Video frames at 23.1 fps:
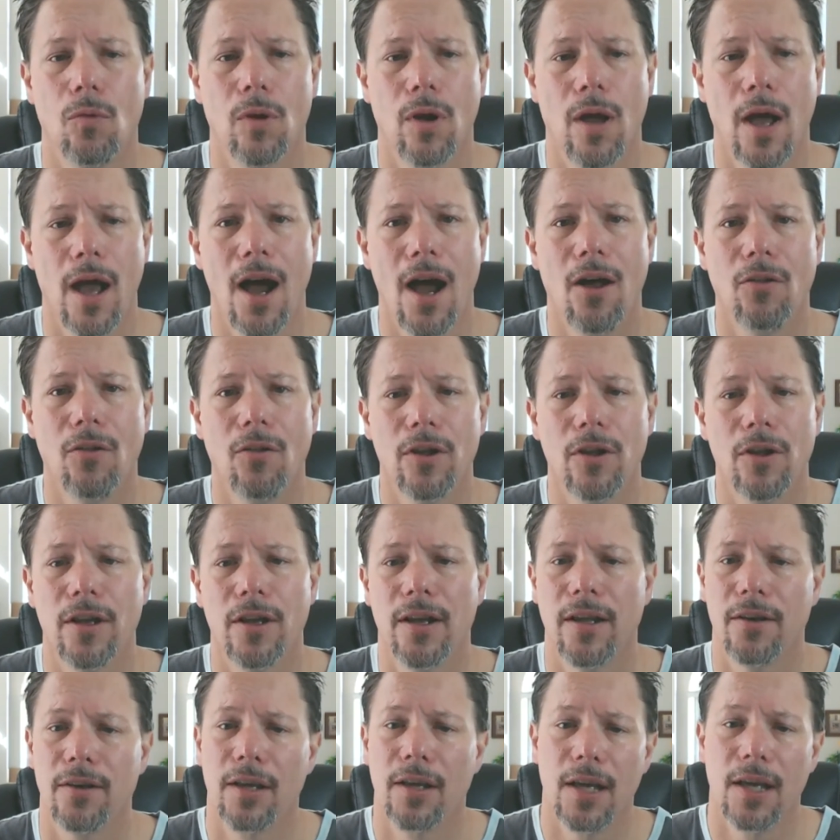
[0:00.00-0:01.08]
outlet,
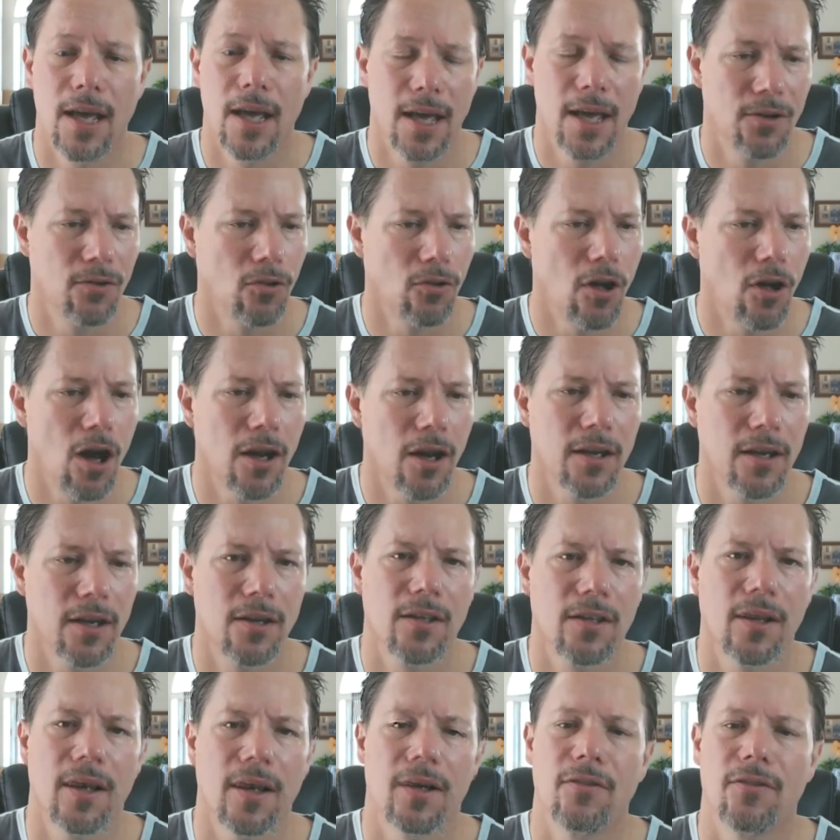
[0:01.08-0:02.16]
and and logging
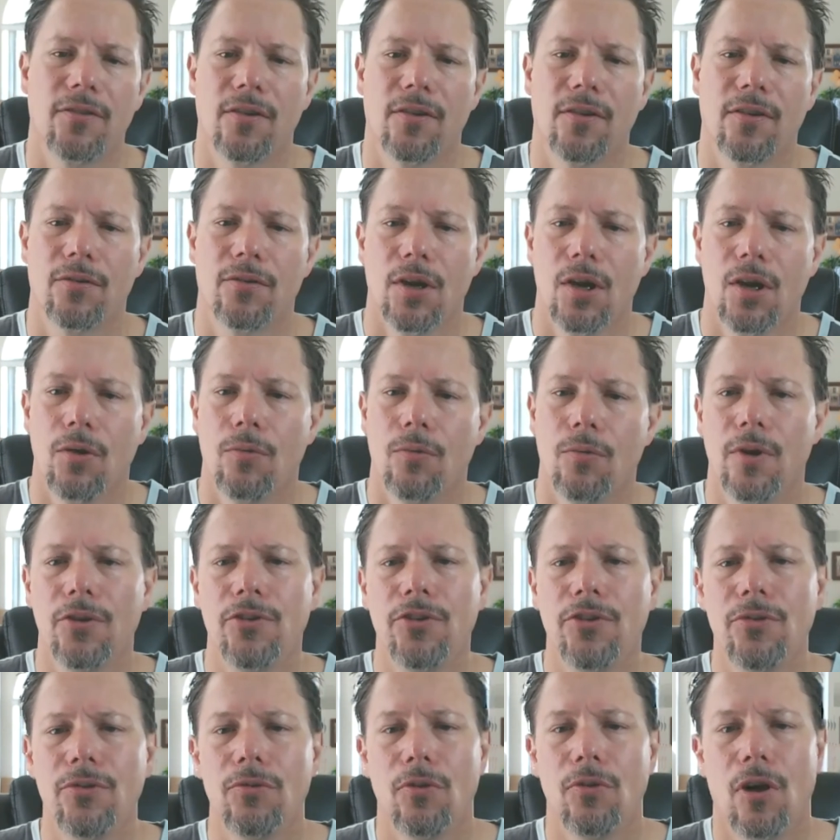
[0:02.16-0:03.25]
things, because once
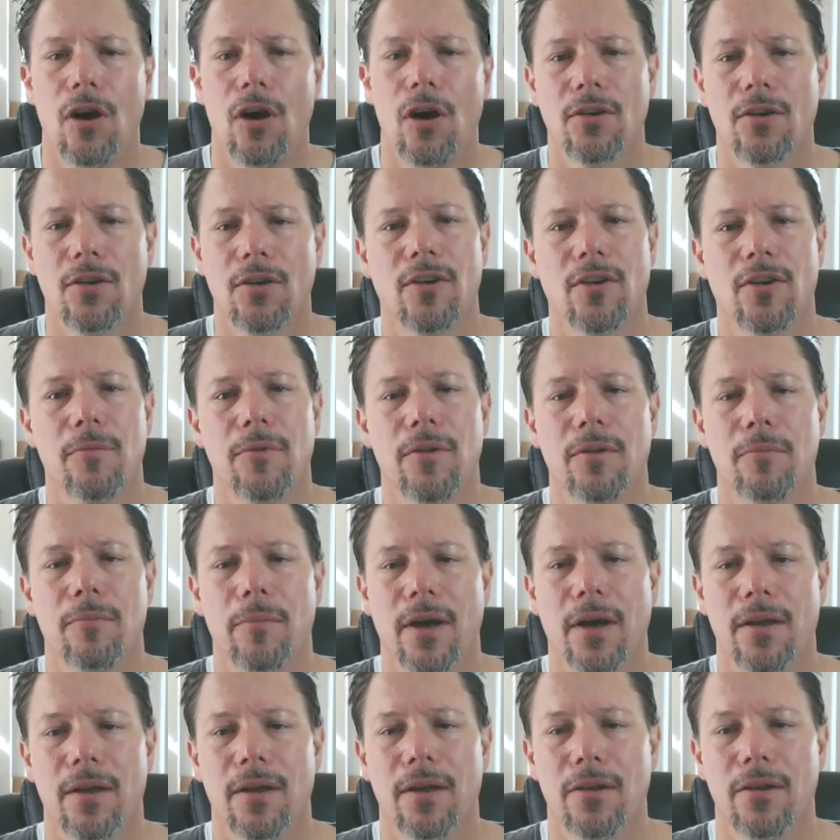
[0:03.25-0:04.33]
you log something by,
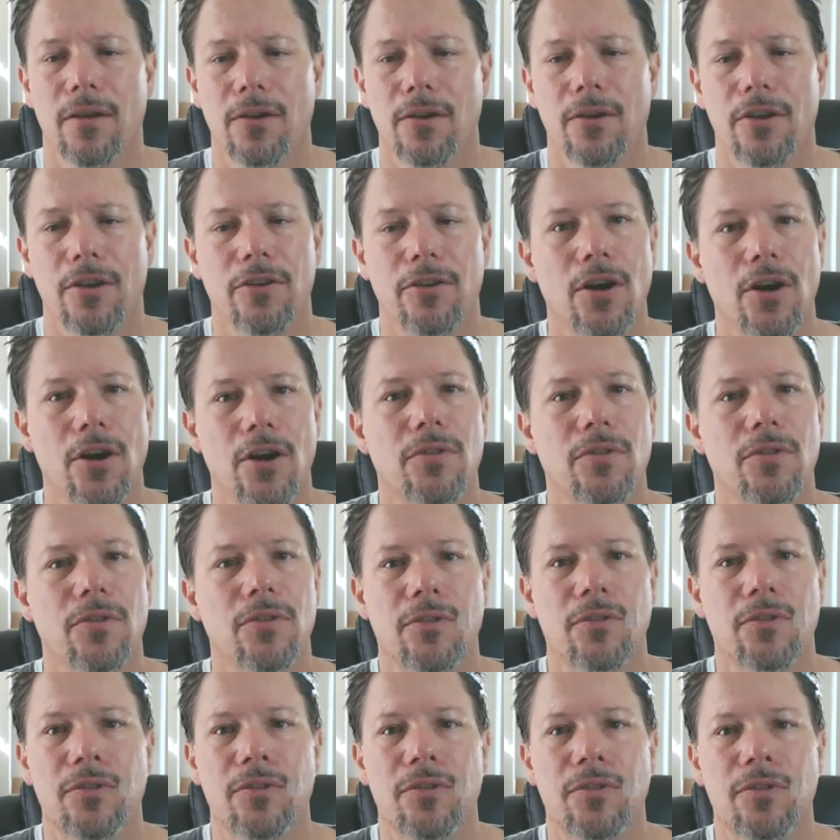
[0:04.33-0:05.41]
you know, you note the
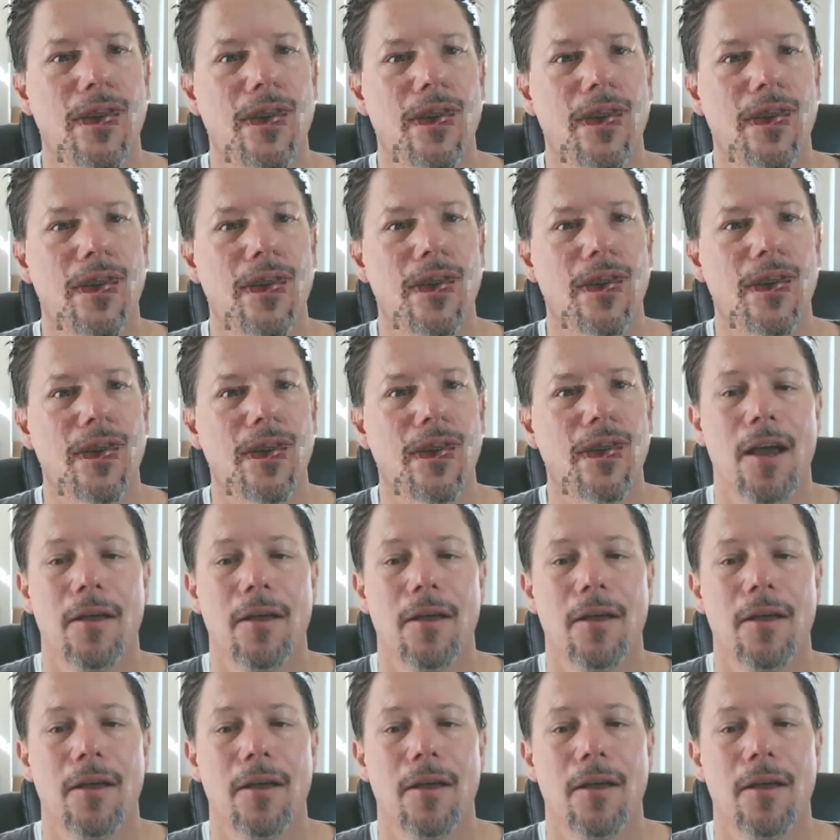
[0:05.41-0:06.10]
day, time,